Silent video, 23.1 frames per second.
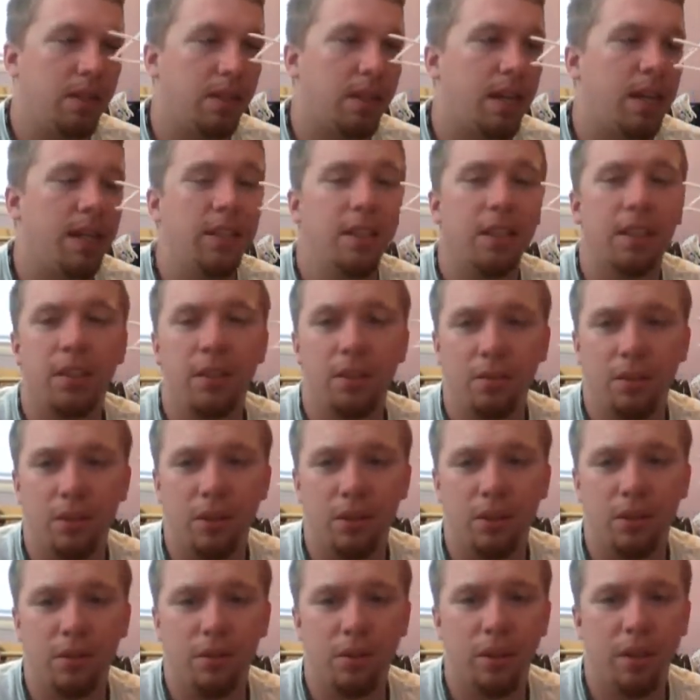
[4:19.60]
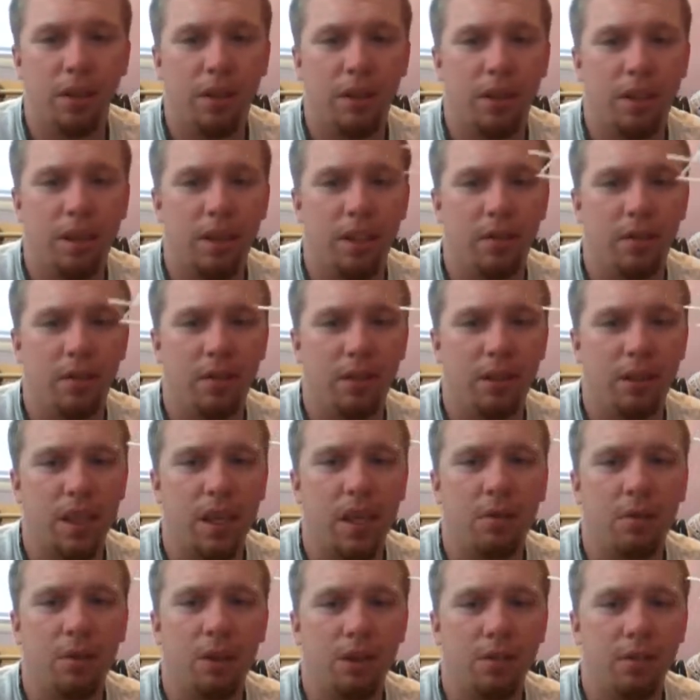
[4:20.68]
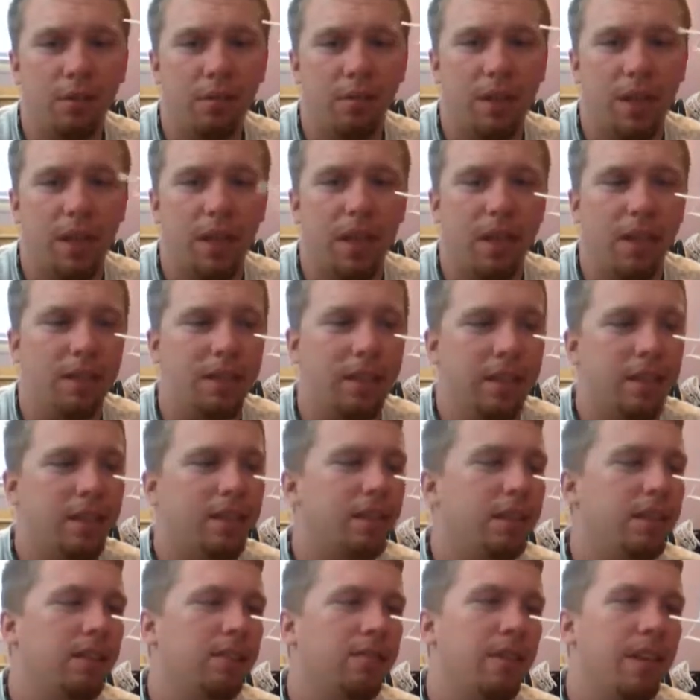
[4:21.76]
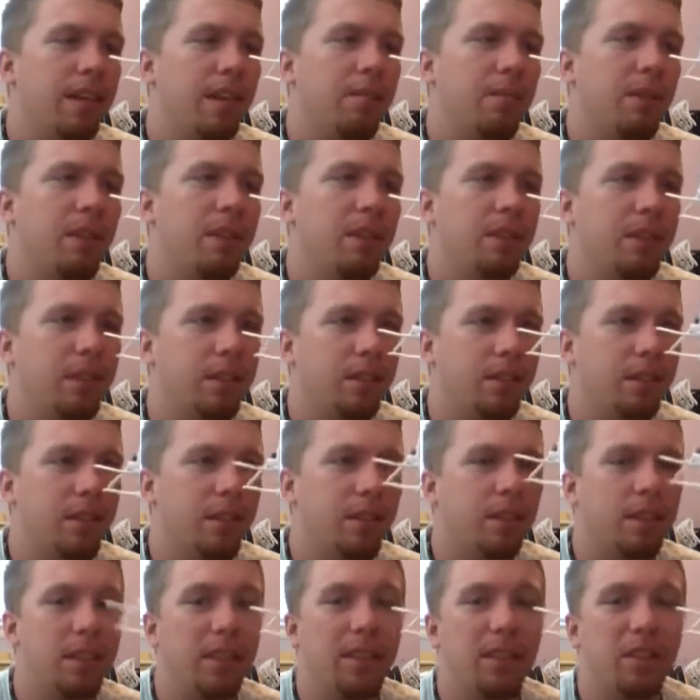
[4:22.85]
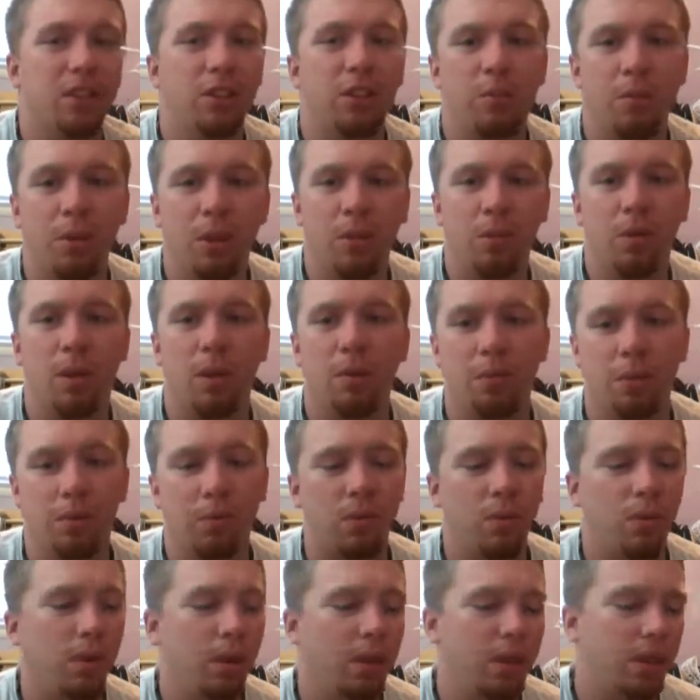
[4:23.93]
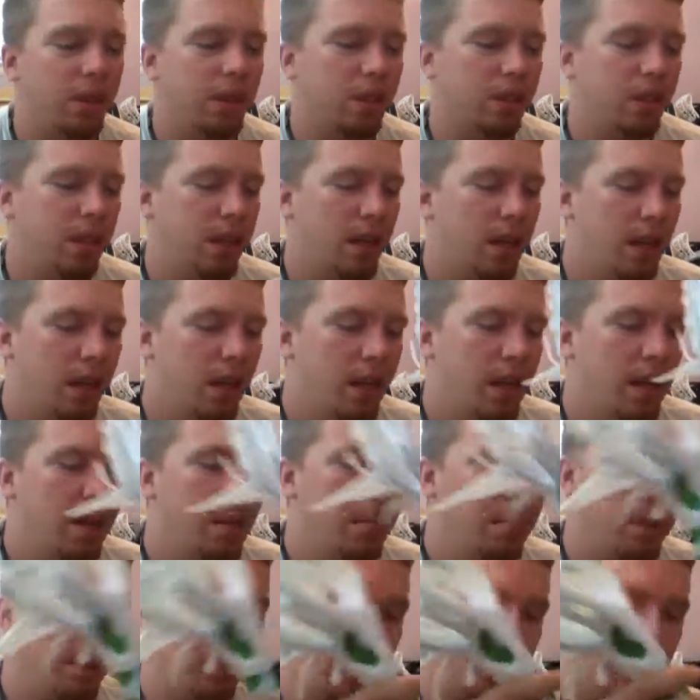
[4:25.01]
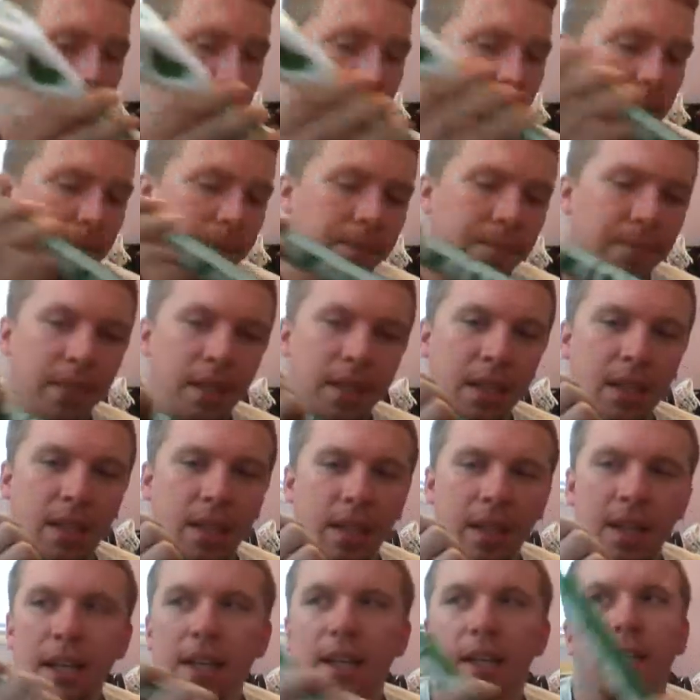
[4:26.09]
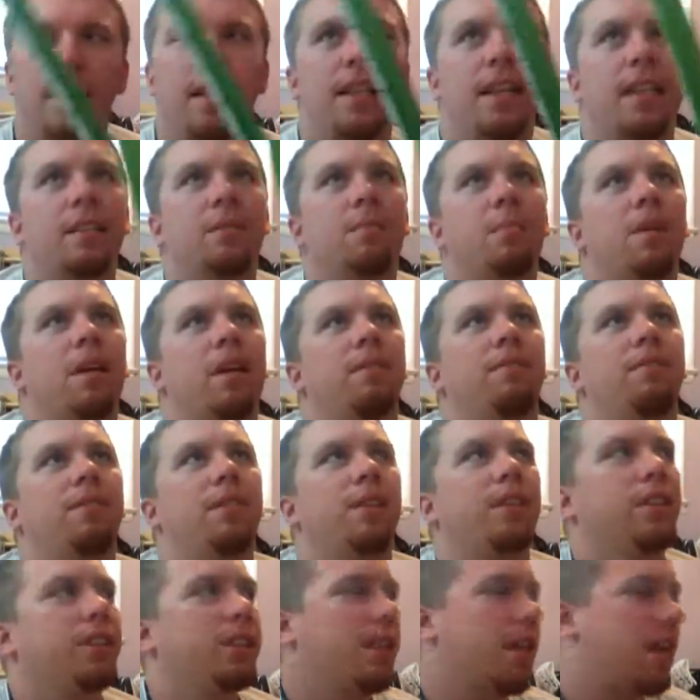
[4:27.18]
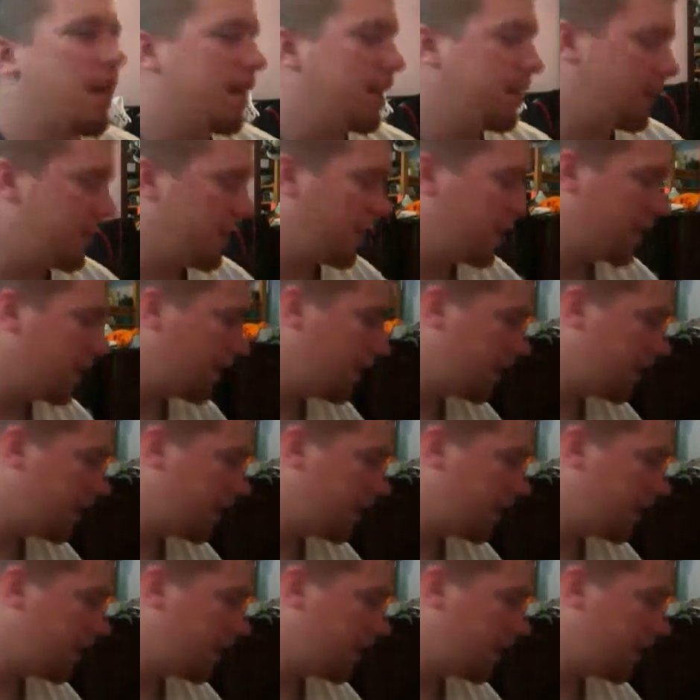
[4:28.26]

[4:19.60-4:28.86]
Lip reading: I did do a tutorial on how to do the sidewalls for my Nas X's if anybody's interested. It should be the one before this. But so that's my first Nas.